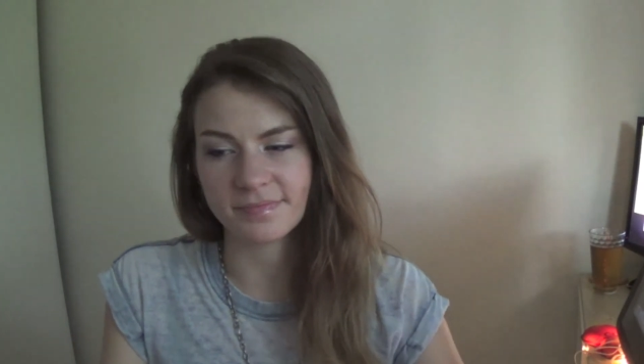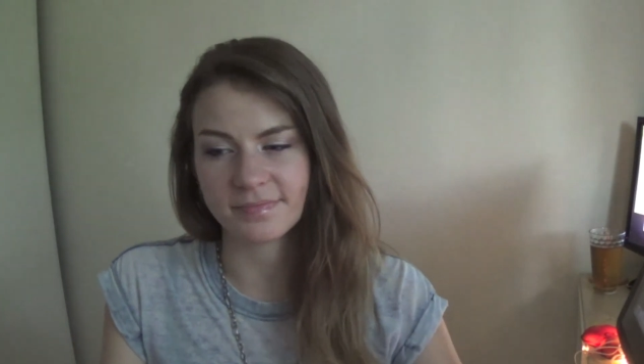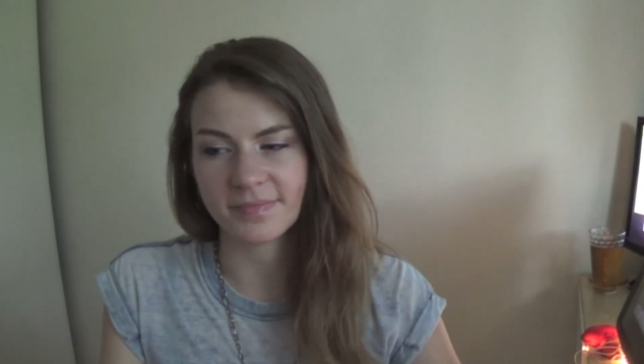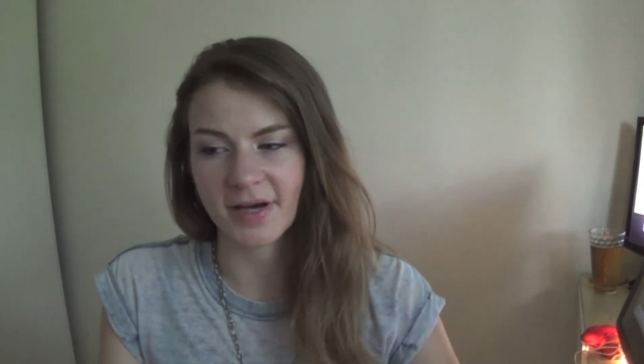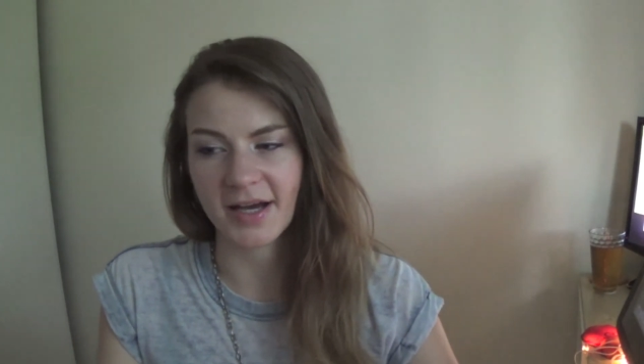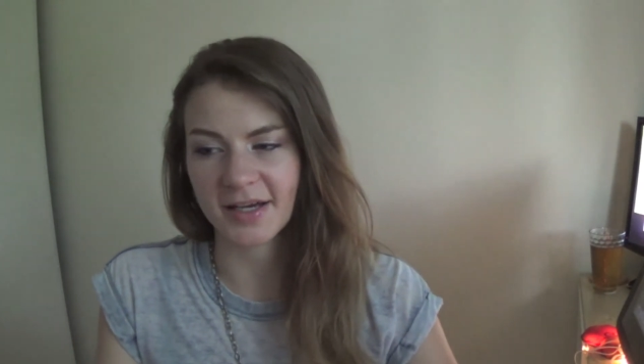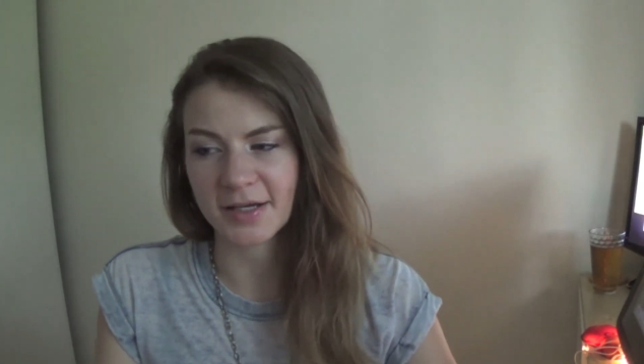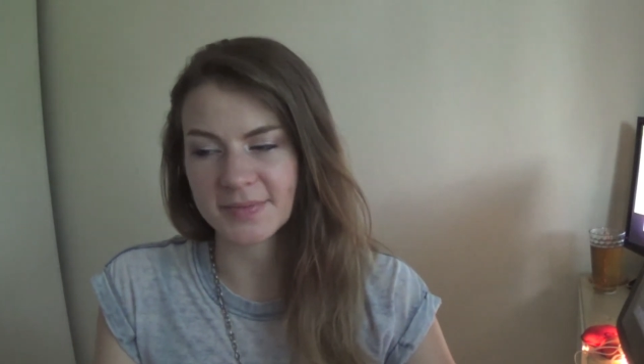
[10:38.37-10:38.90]

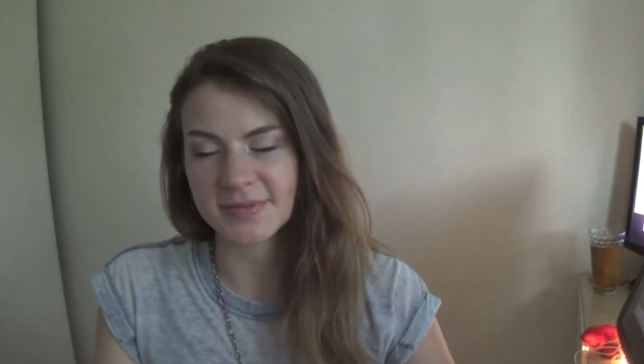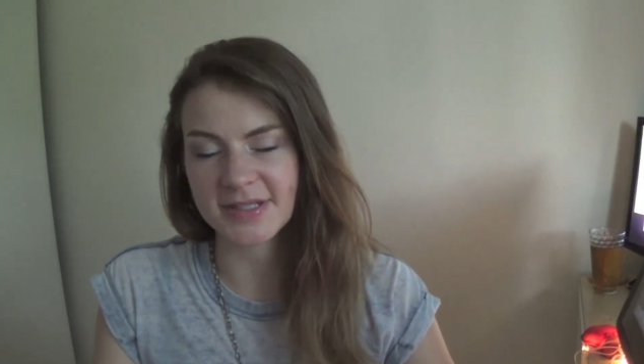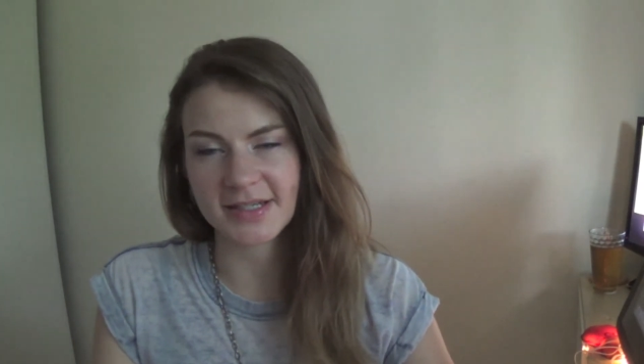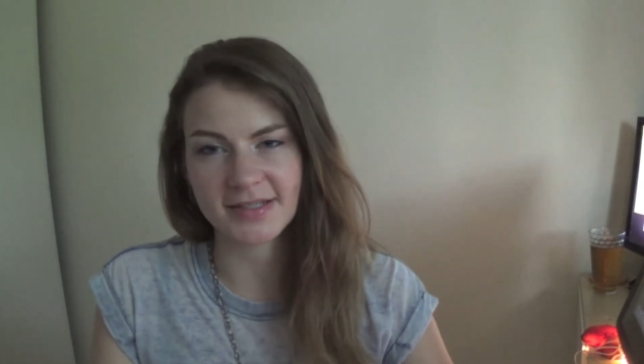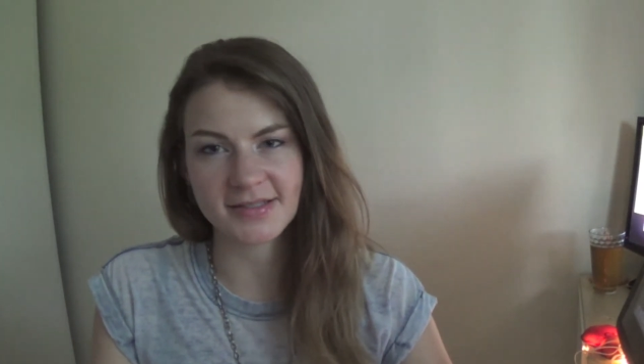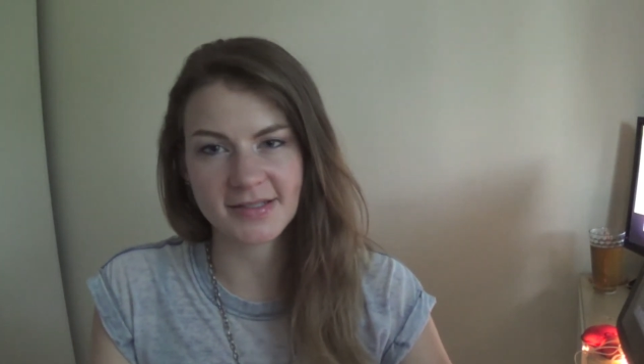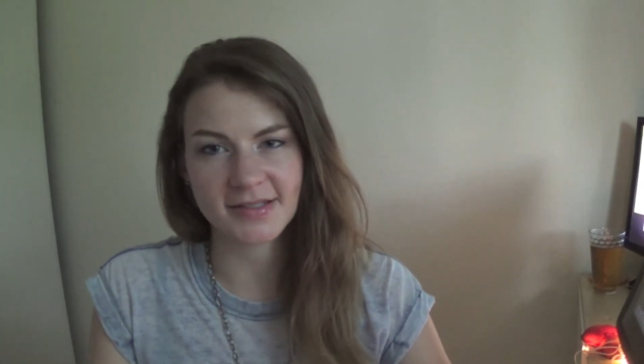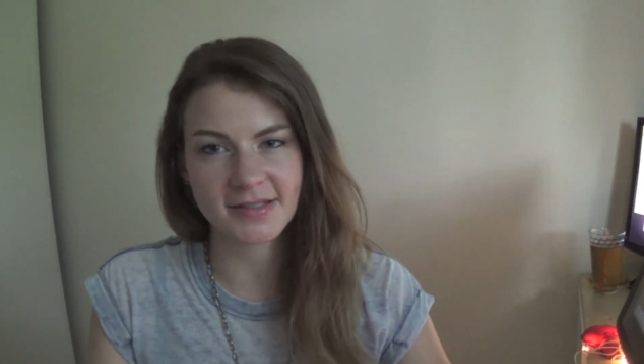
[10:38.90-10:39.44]
backup
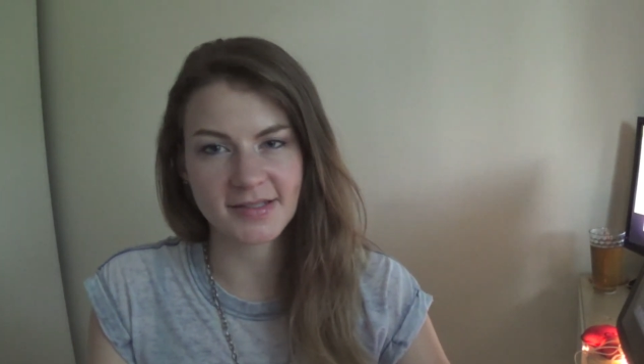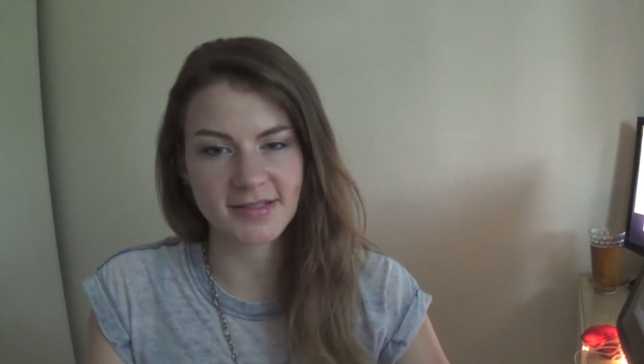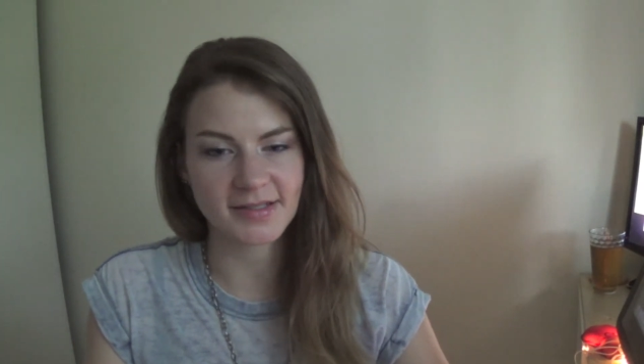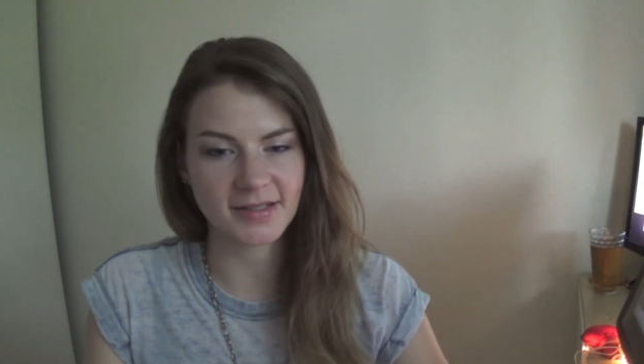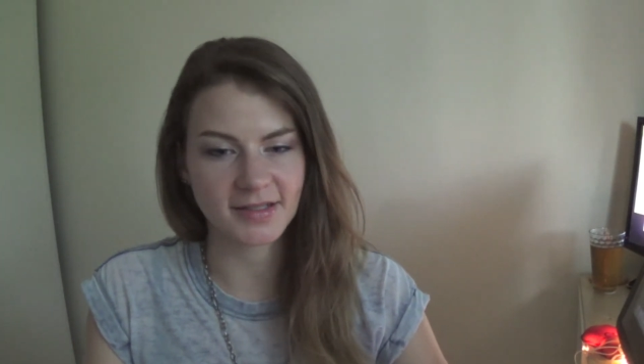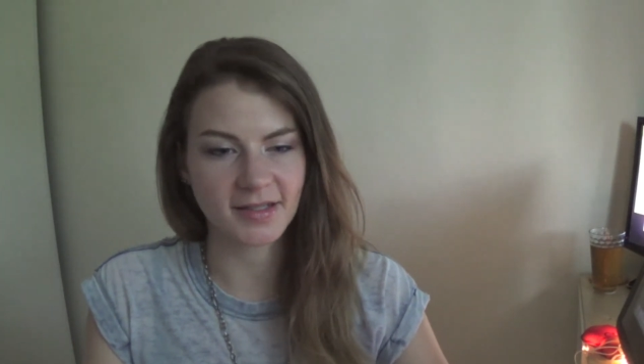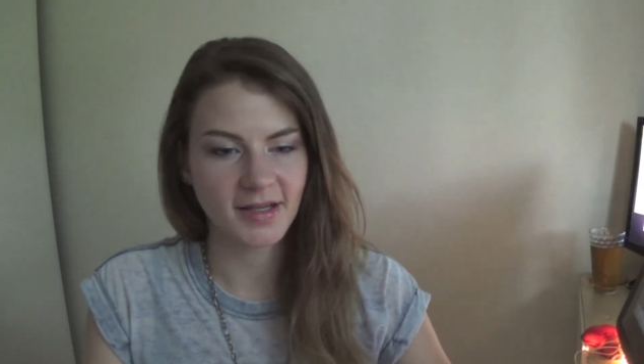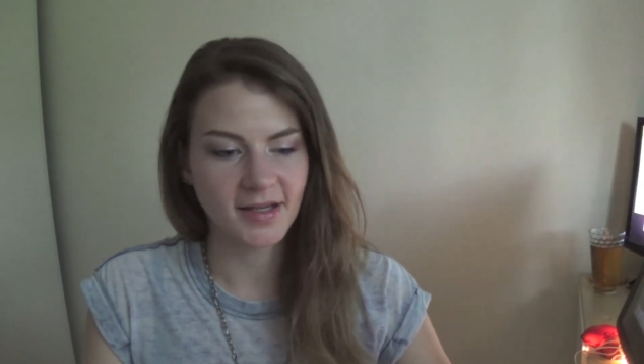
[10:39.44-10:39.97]
dancers, and